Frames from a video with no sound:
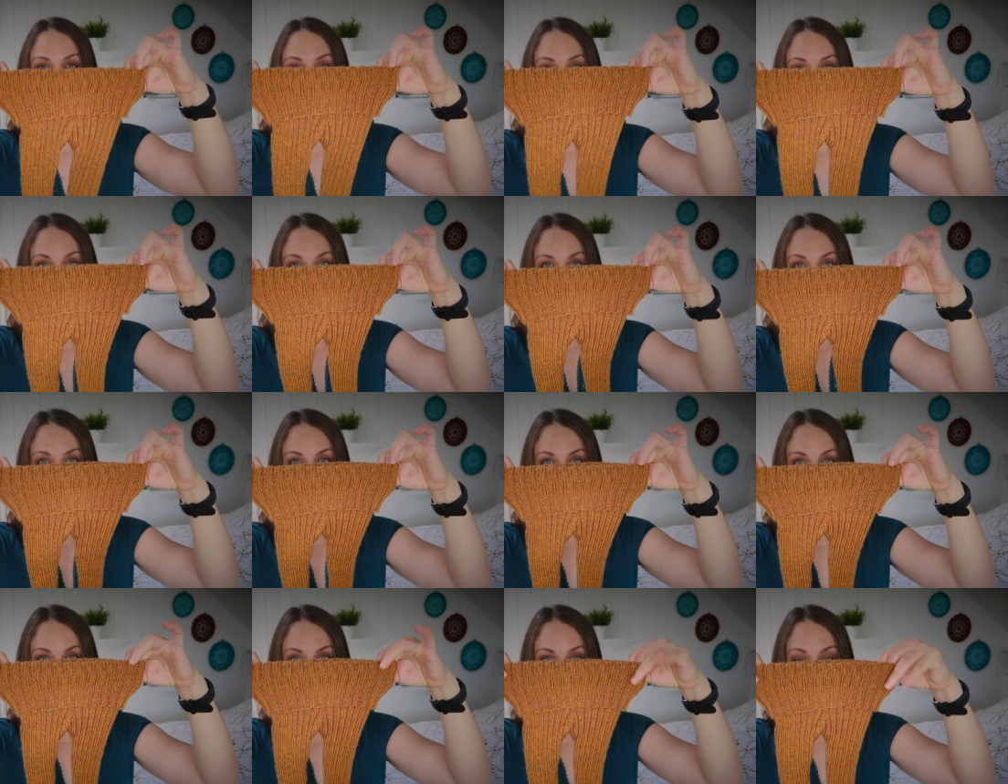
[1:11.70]
put
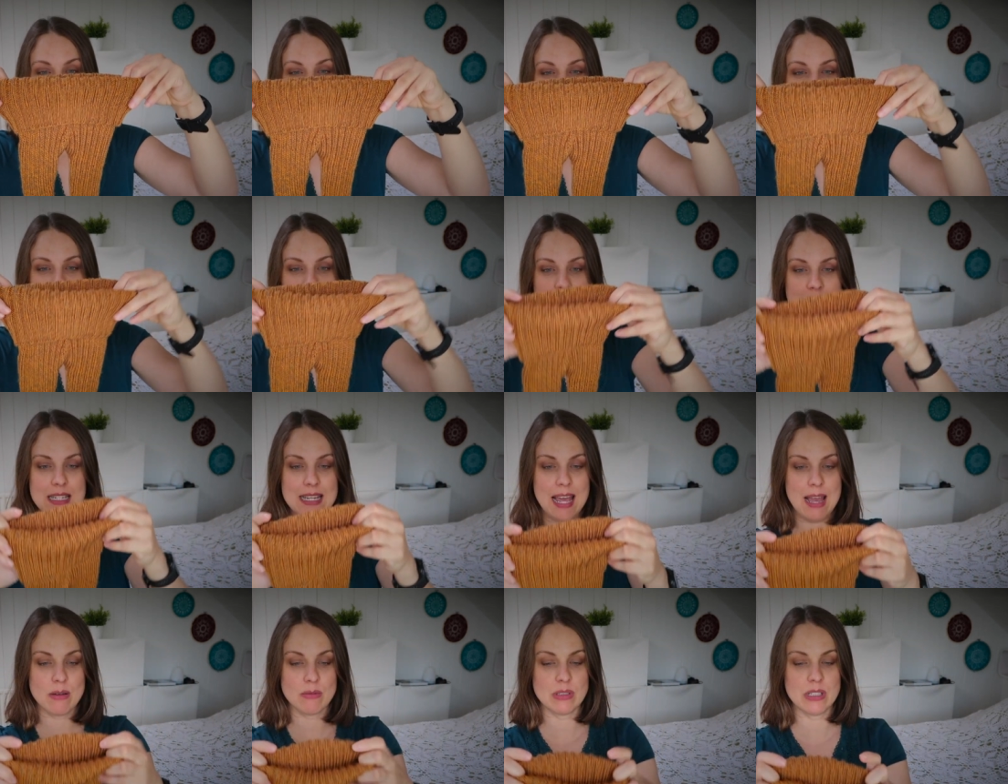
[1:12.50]
them nicely
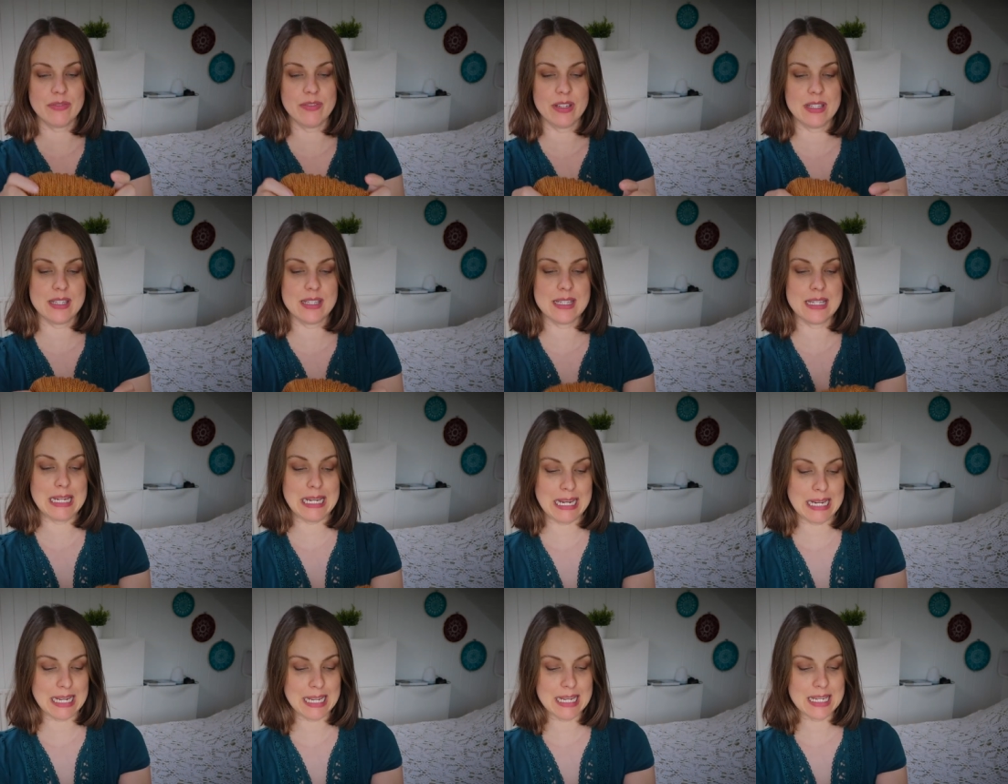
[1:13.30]
down if it's
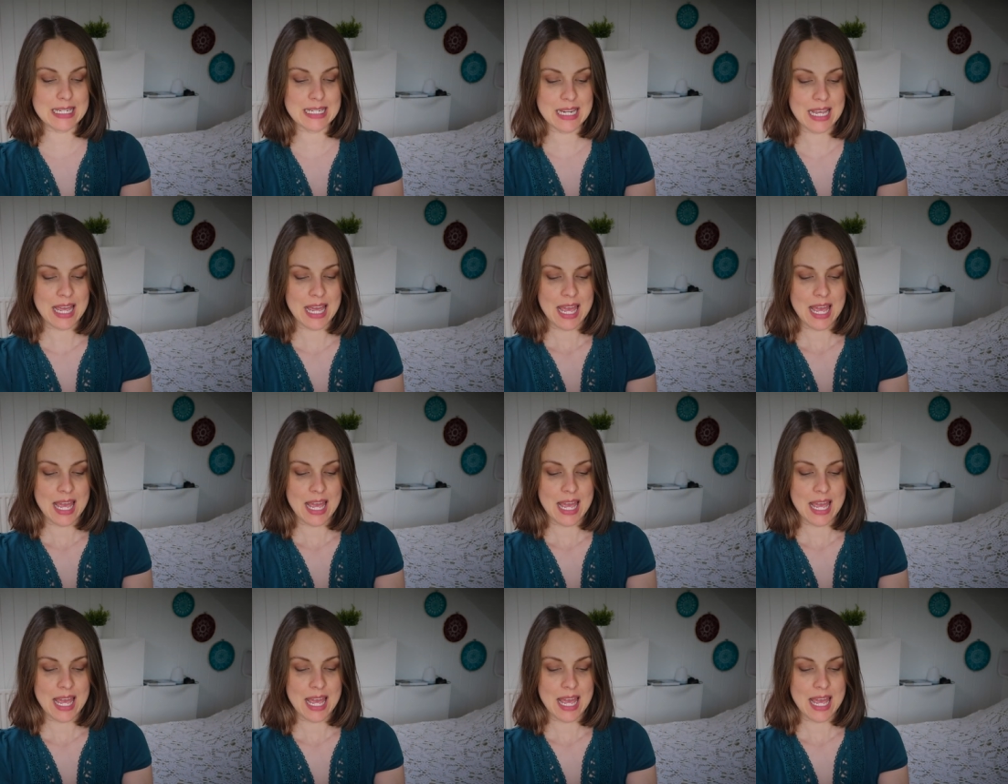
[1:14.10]
needed.